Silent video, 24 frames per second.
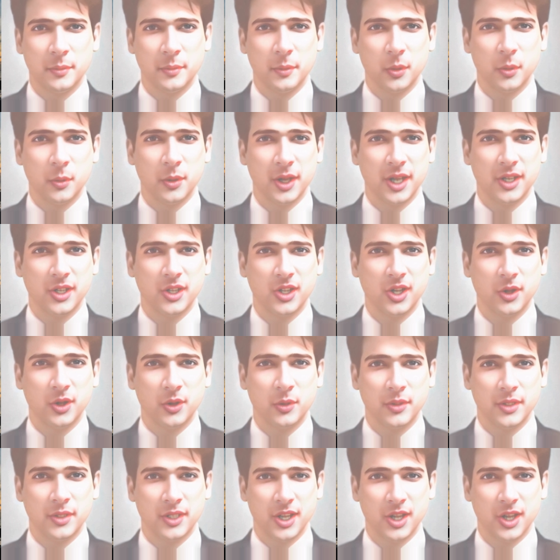But we can
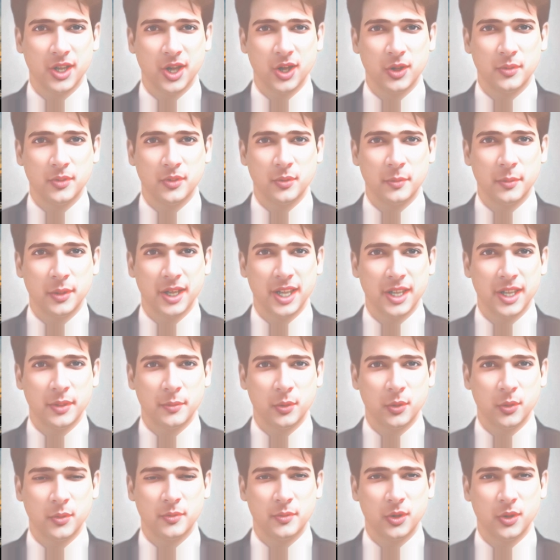choose to learn from it
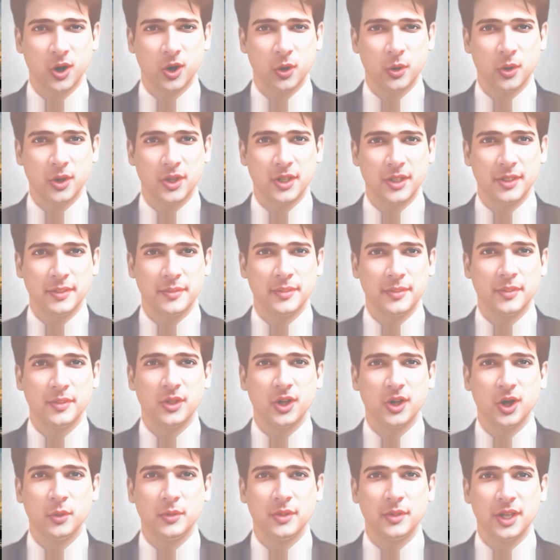and move forward.
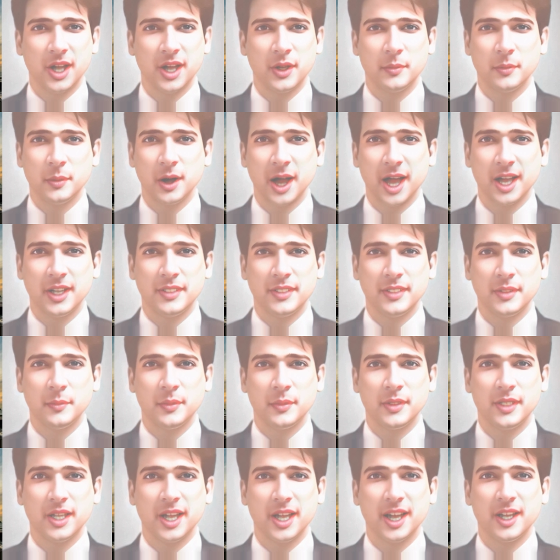Don't let past
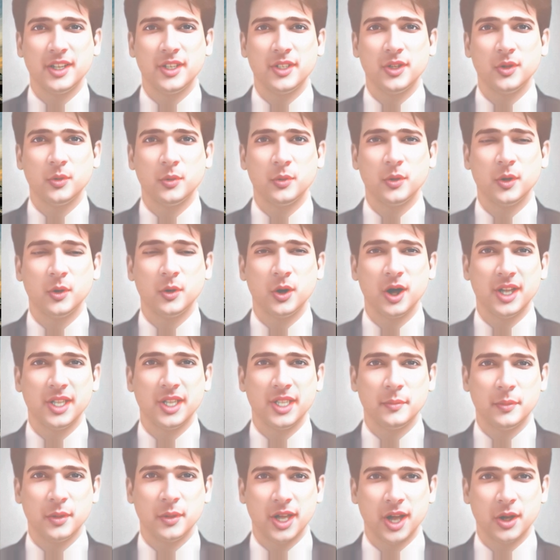mistakes or
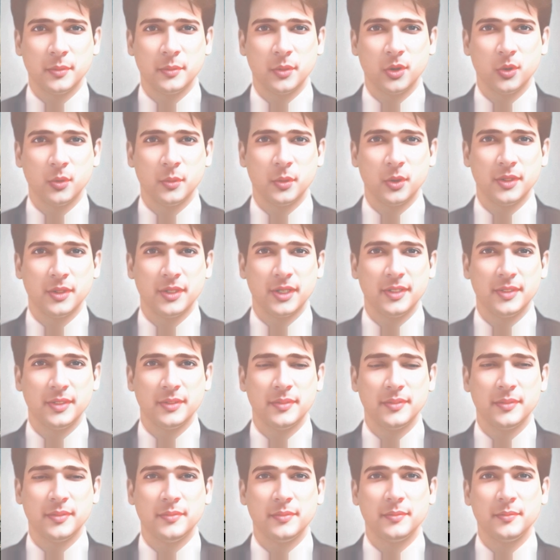regrets become your prison.
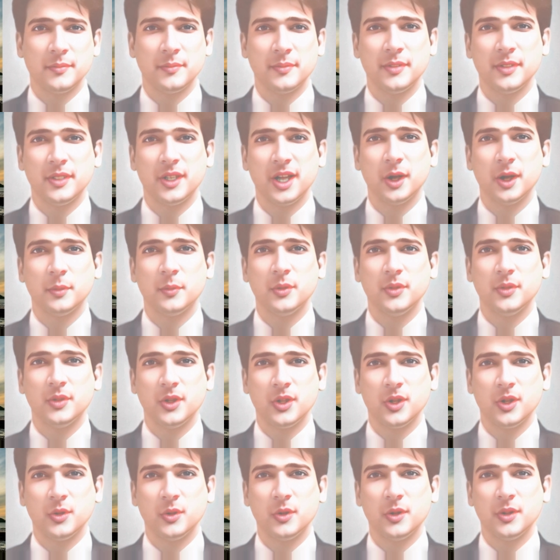Number
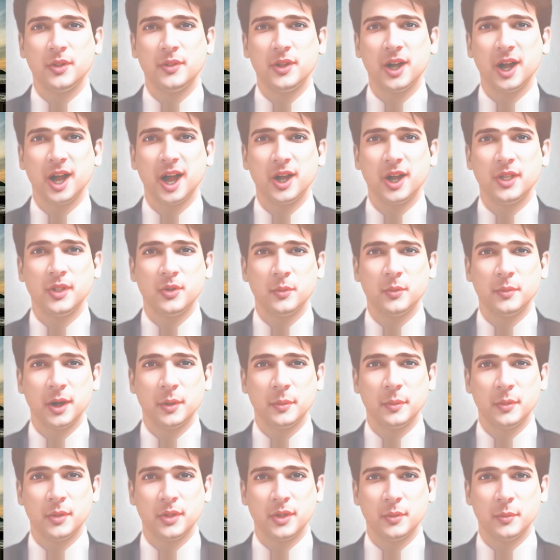2, other
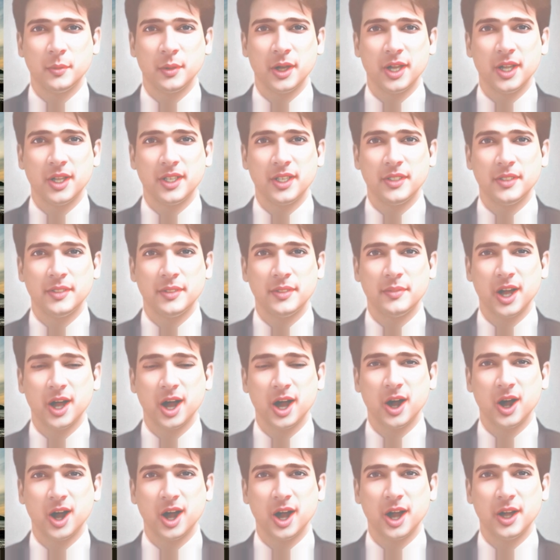people's opinions.
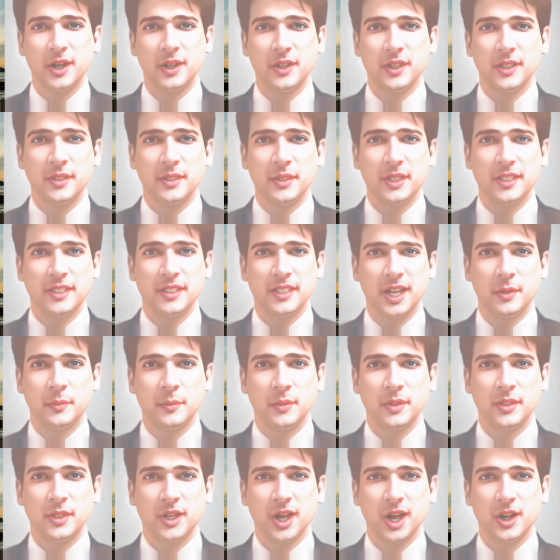Ugh, these can
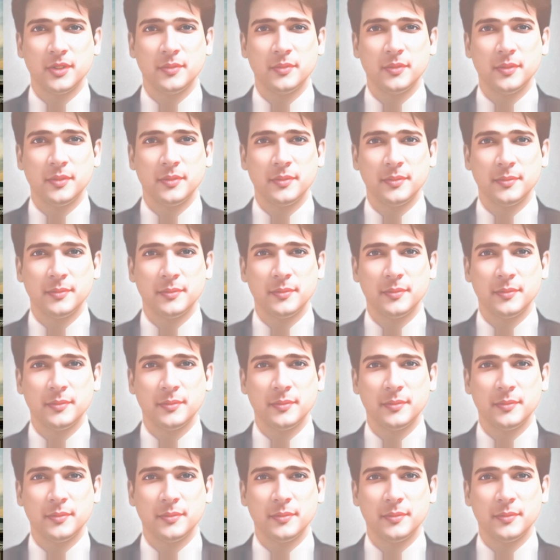be tough.